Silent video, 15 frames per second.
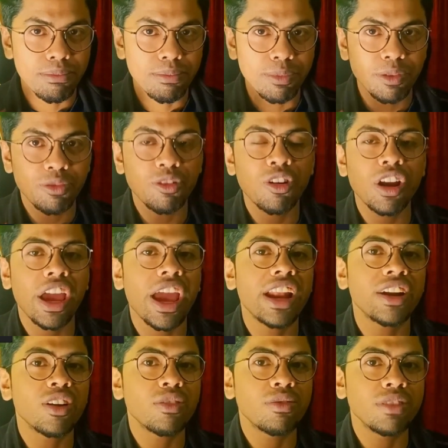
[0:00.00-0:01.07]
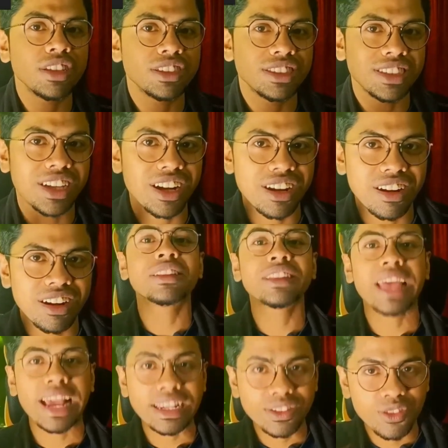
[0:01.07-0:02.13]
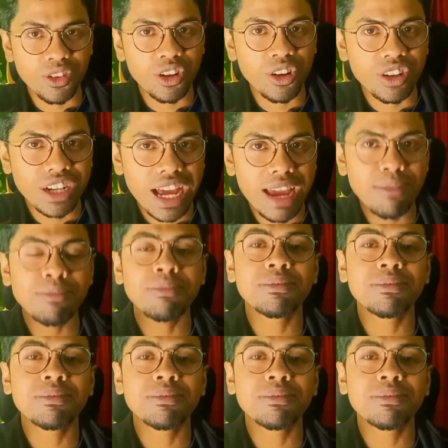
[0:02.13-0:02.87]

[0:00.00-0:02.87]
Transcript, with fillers: before end of this year. Thanks for your time.